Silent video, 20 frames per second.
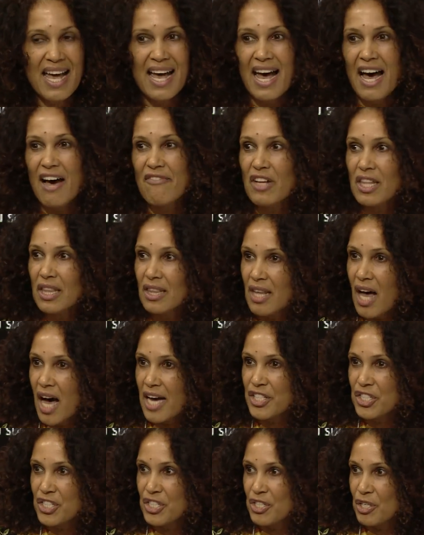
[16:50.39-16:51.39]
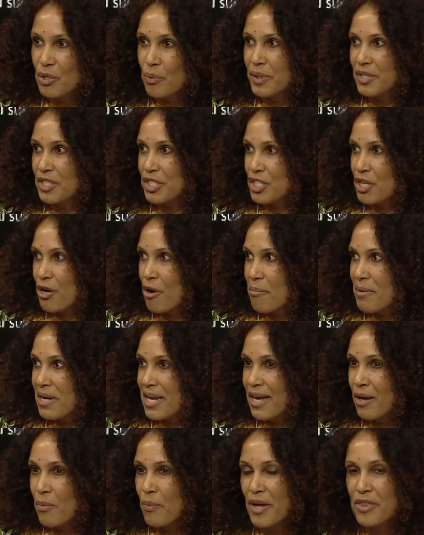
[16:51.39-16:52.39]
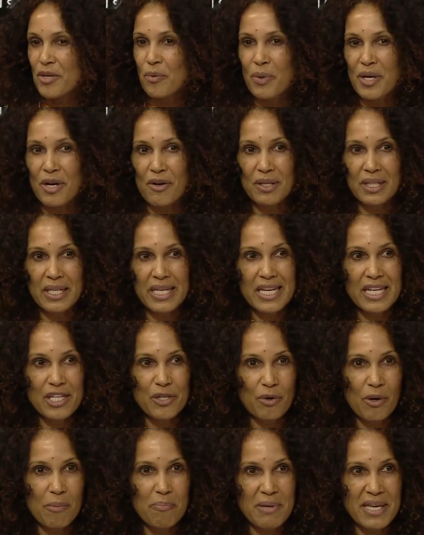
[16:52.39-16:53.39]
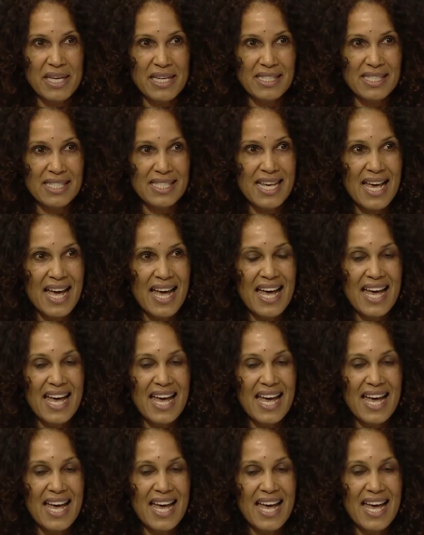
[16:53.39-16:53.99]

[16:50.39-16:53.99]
have a lot to do with determining whether we are lean or obese.